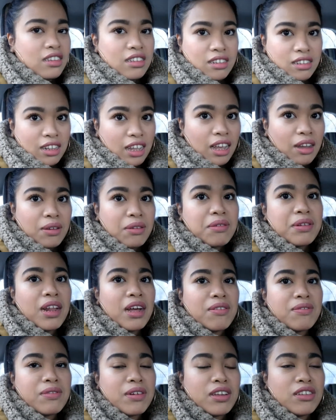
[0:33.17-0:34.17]
Yeah, we will
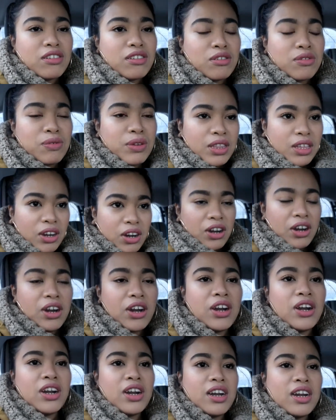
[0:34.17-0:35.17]
have lunch with
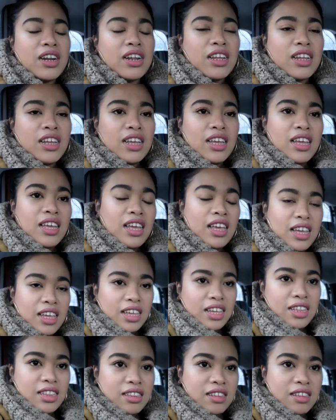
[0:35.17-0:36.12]
her, and